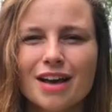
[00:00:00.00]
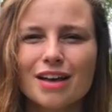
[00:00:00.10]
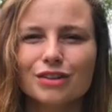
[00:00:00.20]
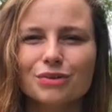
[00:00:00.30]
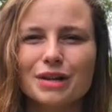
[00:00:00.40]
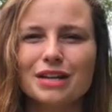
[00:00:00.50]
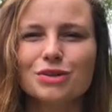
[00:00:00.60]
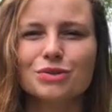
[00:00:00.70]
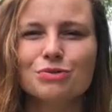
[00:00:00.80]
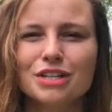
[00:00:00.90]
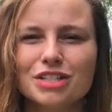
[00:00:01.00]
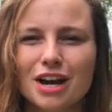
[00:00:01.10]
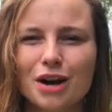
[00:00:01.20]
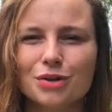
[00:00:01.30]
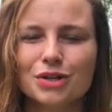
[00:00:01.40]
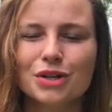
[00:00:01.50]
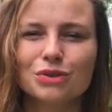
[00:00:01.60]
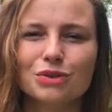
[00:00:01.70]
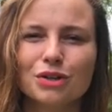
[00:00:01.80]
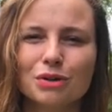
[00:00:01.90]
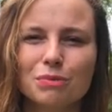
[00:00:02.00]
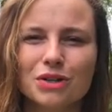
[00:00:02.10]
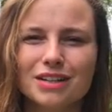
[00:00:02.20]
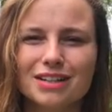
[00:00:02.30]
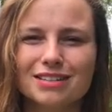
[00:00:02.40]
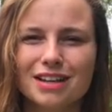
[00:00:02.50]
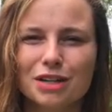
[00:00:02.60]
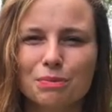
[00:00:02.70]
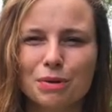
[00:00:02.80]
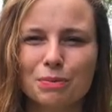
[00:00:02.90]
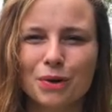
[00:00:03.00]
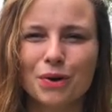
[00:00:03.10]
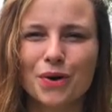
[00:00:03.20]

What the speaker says: and the way you reach out to the communities and the people